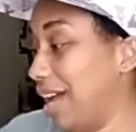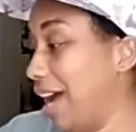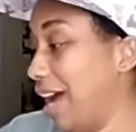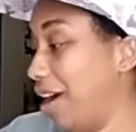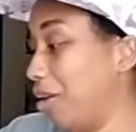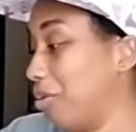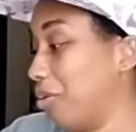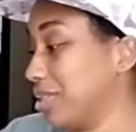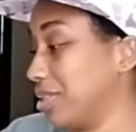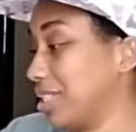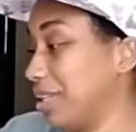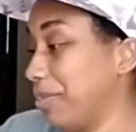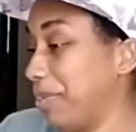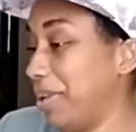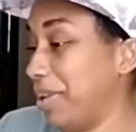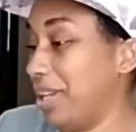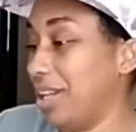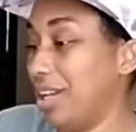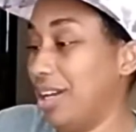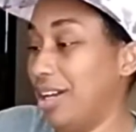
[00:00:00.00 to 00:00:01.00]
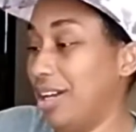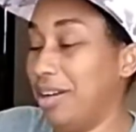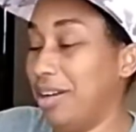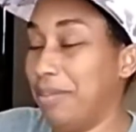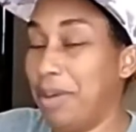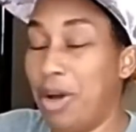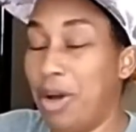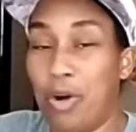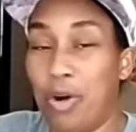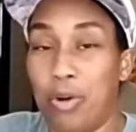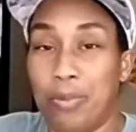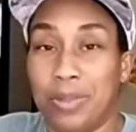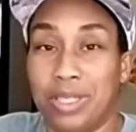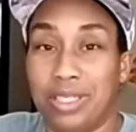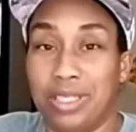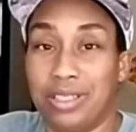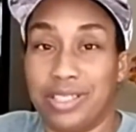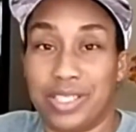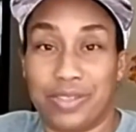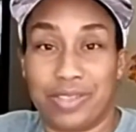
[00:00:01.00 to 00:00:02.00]
hours up in um, home
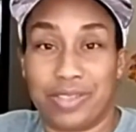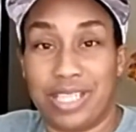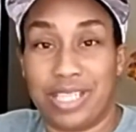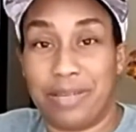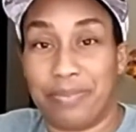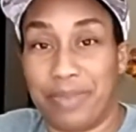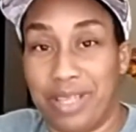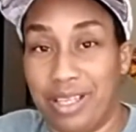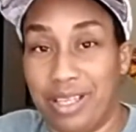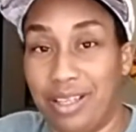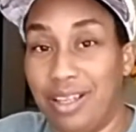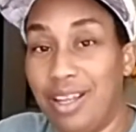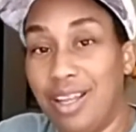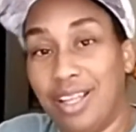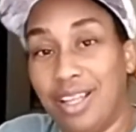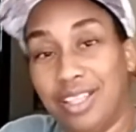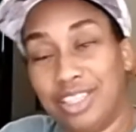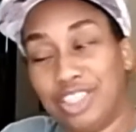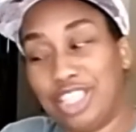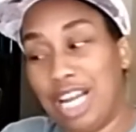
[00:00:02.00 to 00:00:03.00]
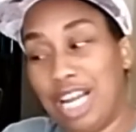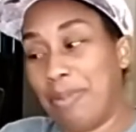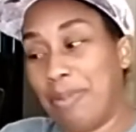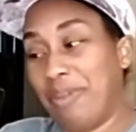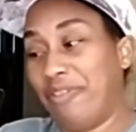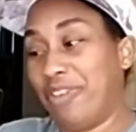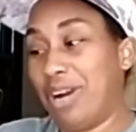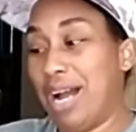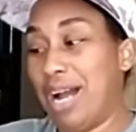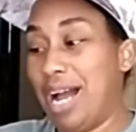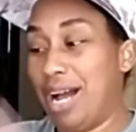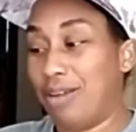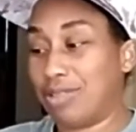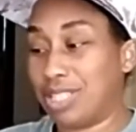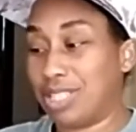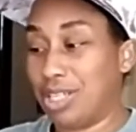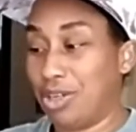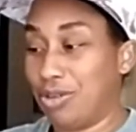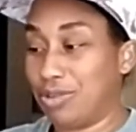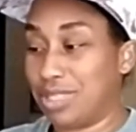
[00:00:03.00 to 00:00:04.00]
goods or something shopping for
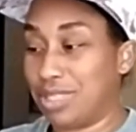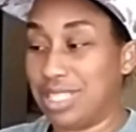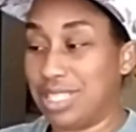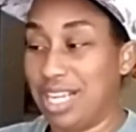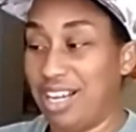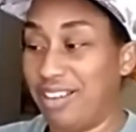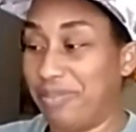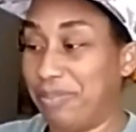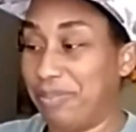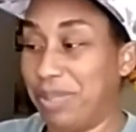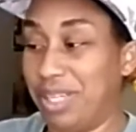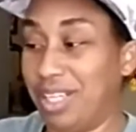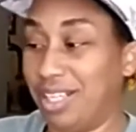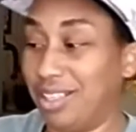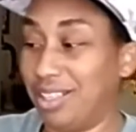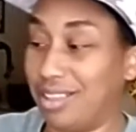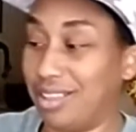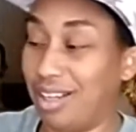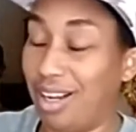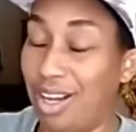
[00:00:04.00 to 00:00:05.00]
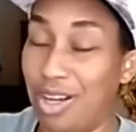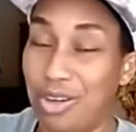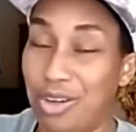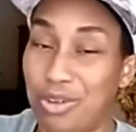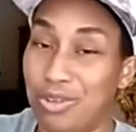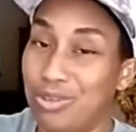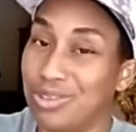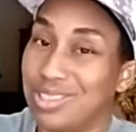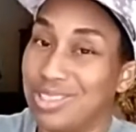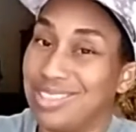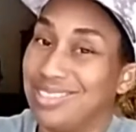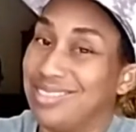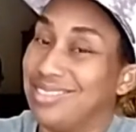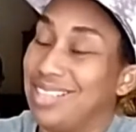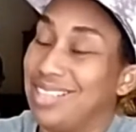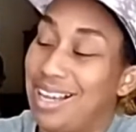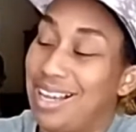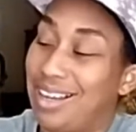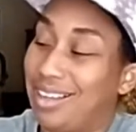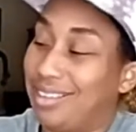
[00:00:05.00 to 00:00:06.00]
household stuff, but clothes,
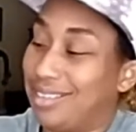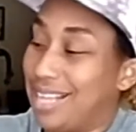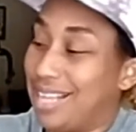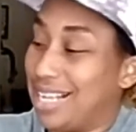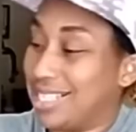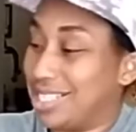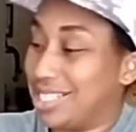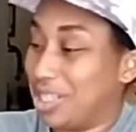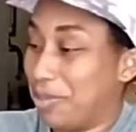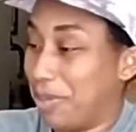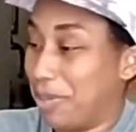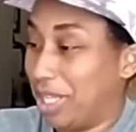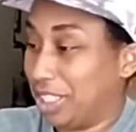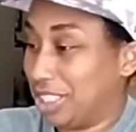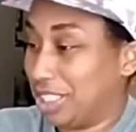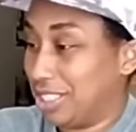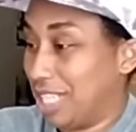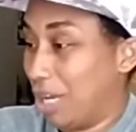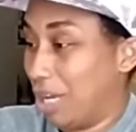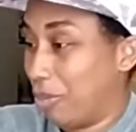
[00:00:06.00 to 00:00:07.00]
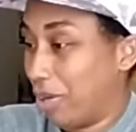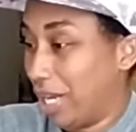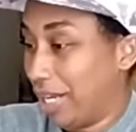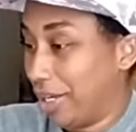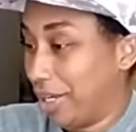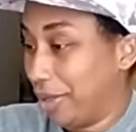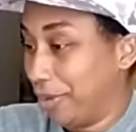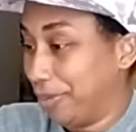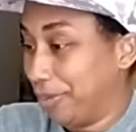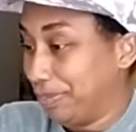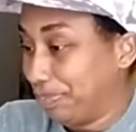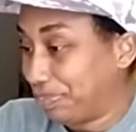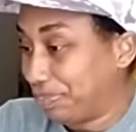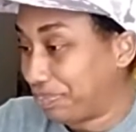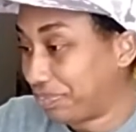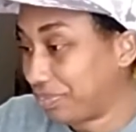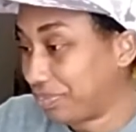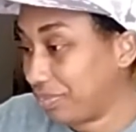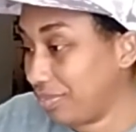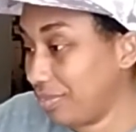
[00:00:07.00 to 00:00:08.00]
no, not so much. It's not what I do.
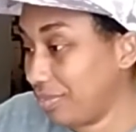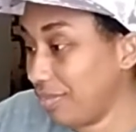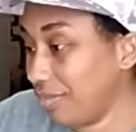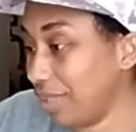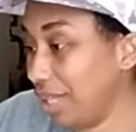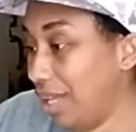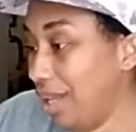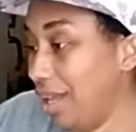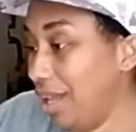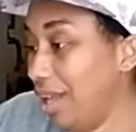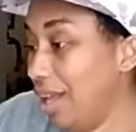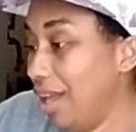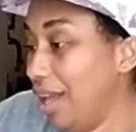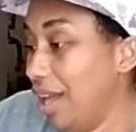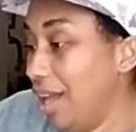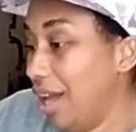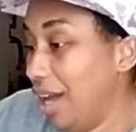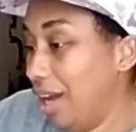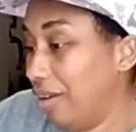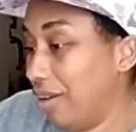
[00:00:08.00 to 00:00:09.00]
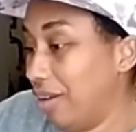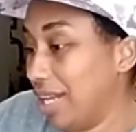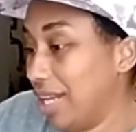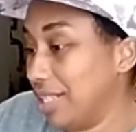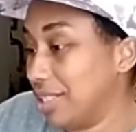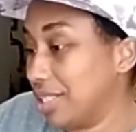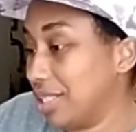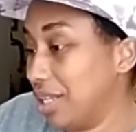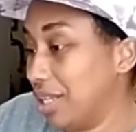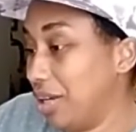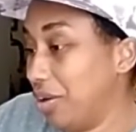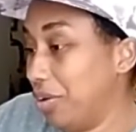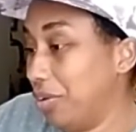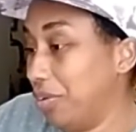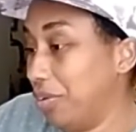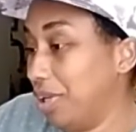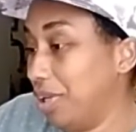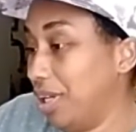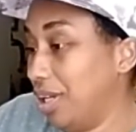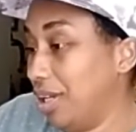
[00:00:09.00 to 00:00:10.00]
All right,
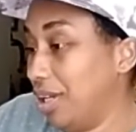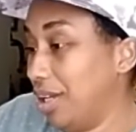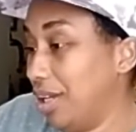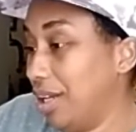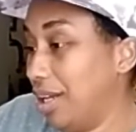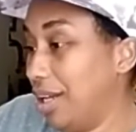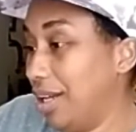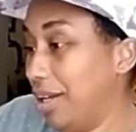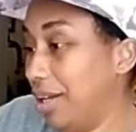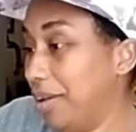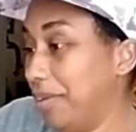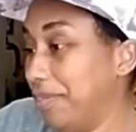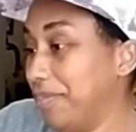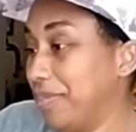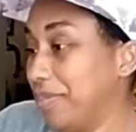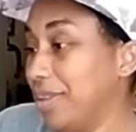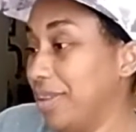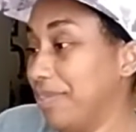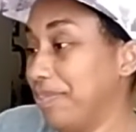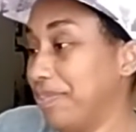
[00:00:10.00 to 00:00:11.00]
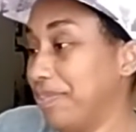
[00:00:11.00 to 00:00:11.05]
so um,